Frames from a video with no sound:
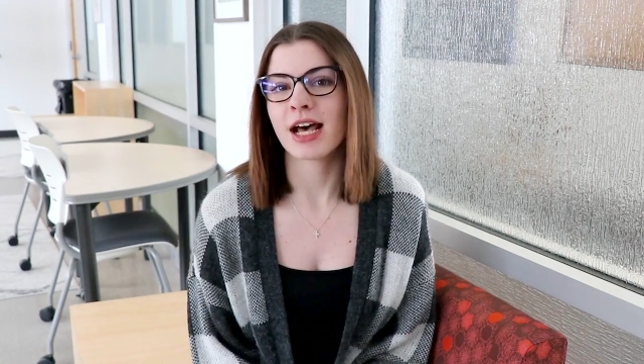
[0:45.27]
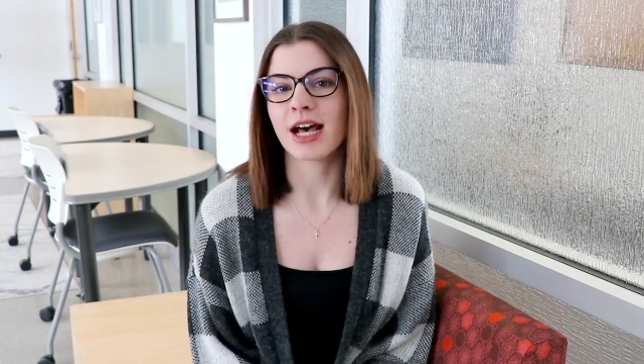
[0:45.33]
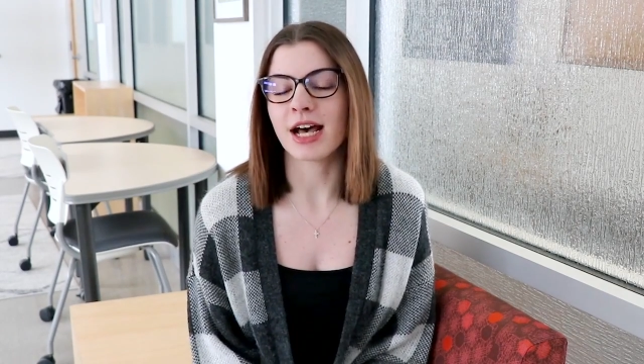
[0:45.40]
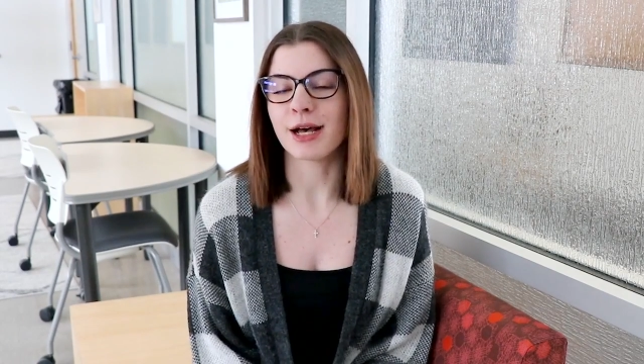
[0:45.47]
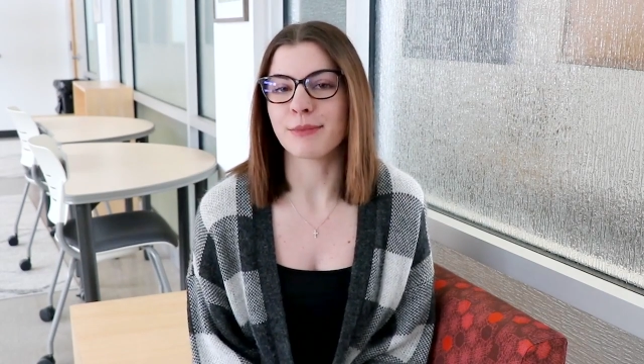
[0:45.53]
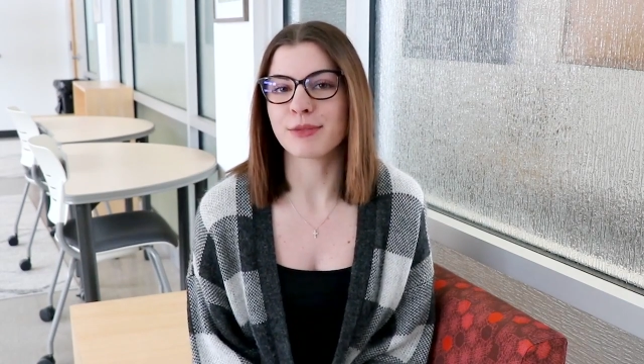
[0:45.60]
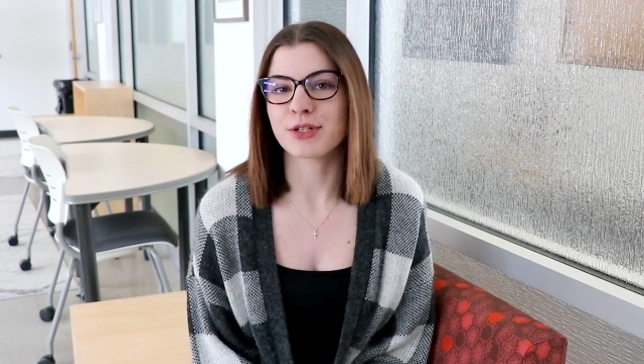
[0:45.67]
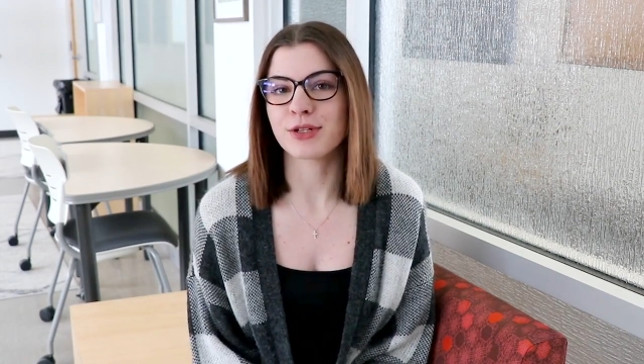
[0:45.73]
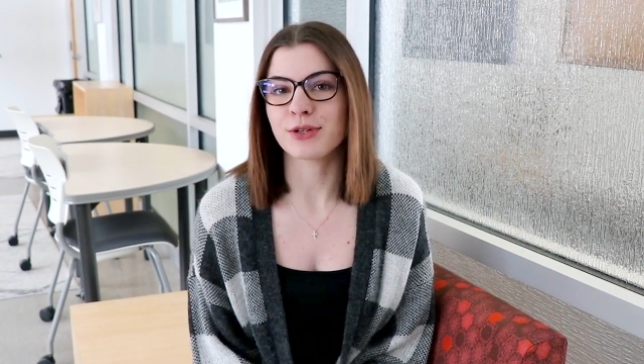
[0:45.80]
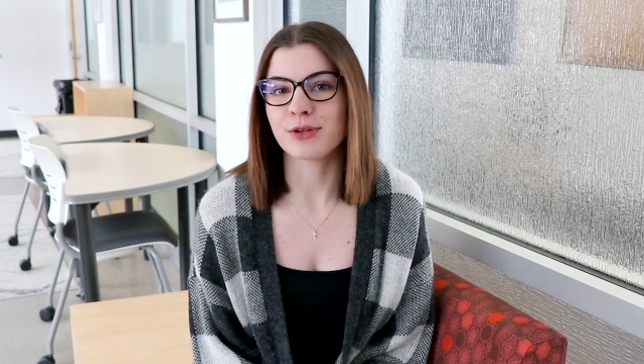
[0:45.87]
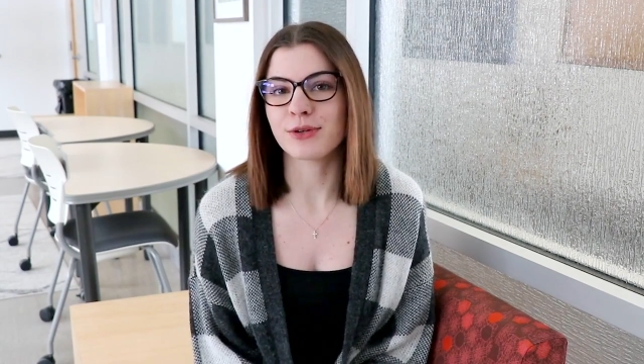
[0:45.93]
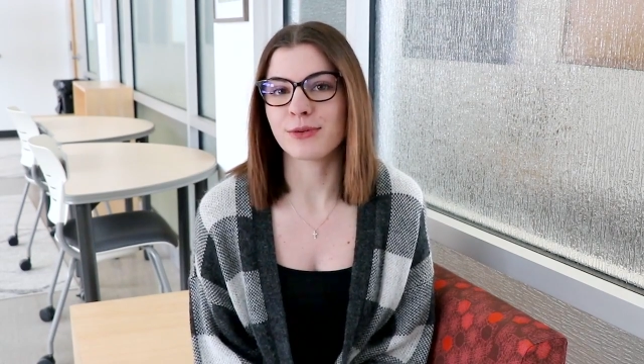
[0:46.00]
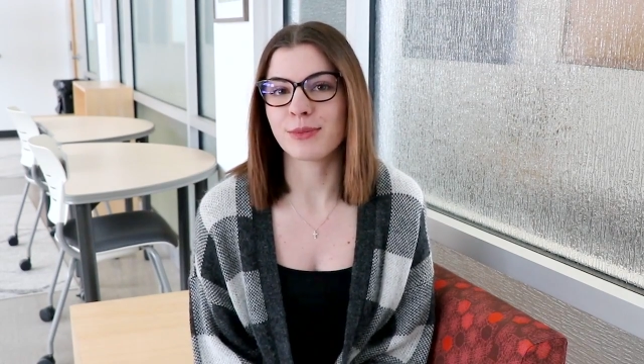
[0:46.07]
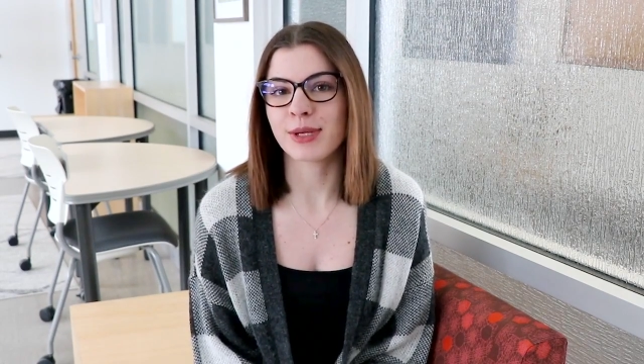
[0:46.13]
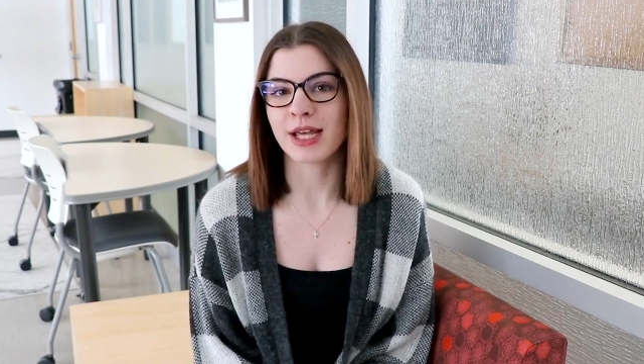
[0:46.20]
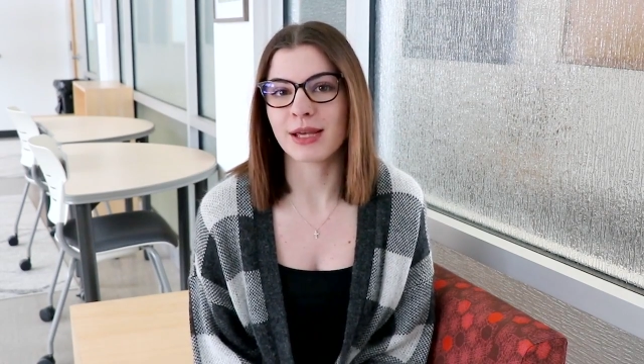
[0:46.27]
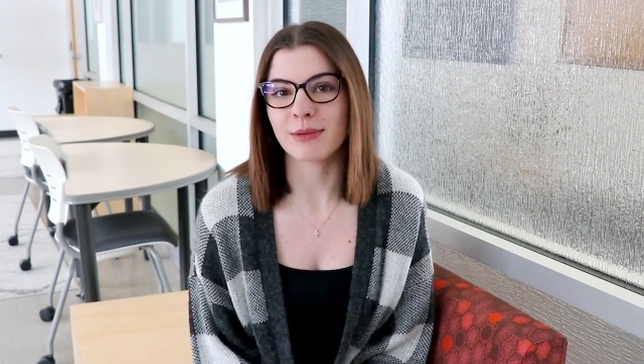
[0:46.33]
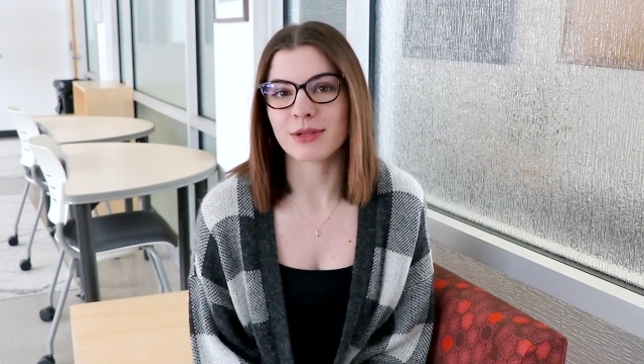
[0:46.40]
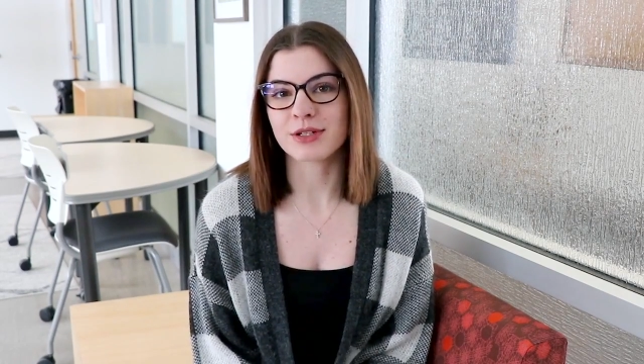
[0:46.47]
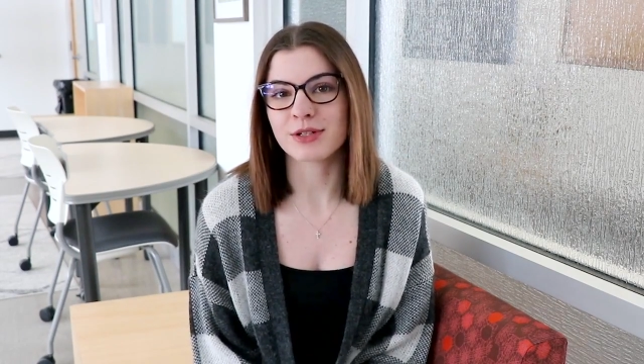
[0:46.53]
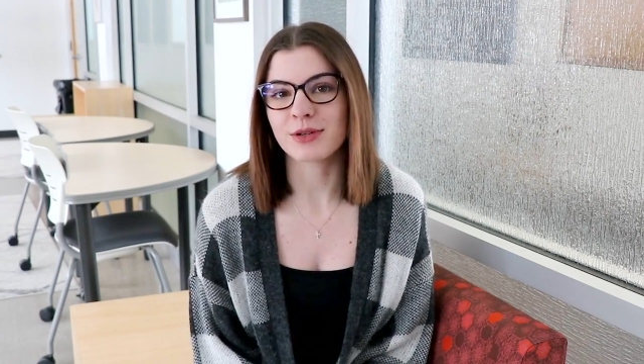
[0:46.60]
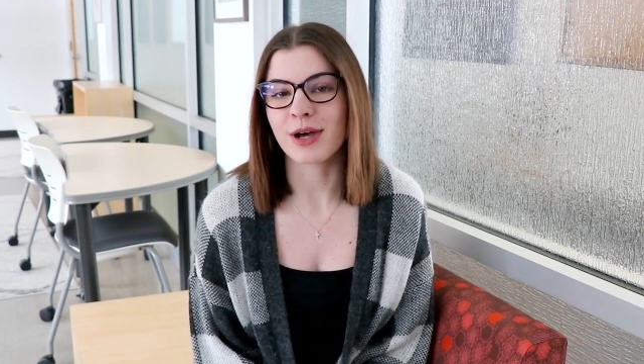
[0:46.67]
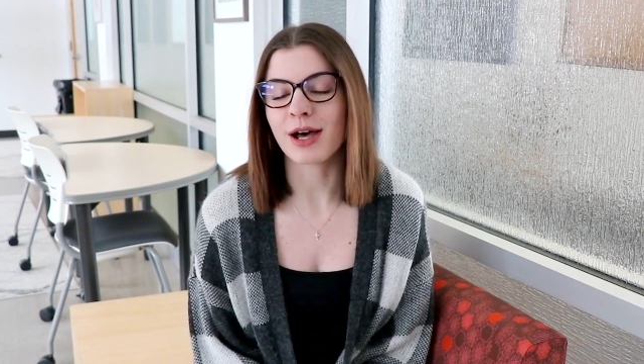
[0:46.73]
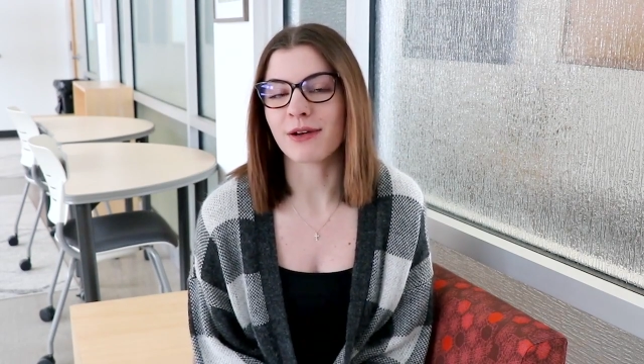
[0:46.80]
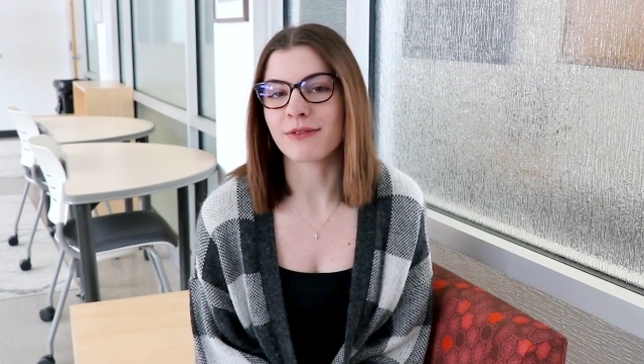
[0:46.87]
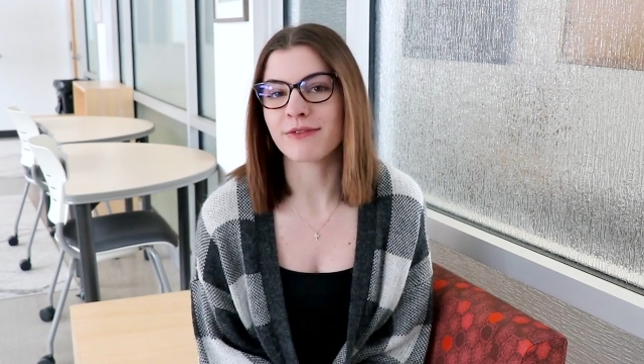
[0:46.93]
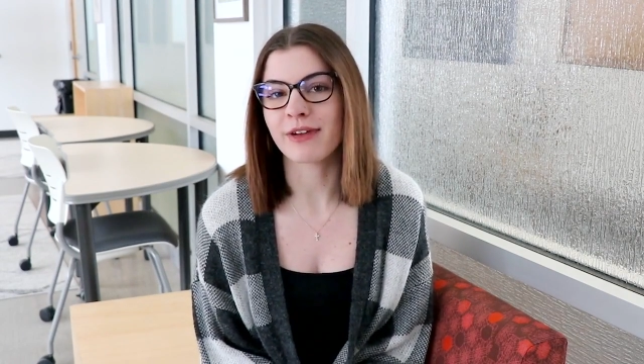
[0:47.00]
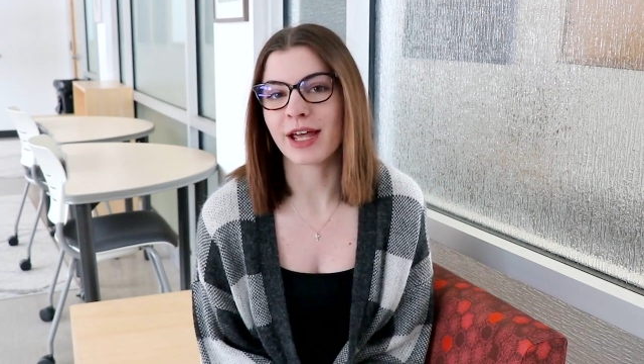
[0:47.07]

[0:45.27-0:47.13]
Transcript: um, to be able to help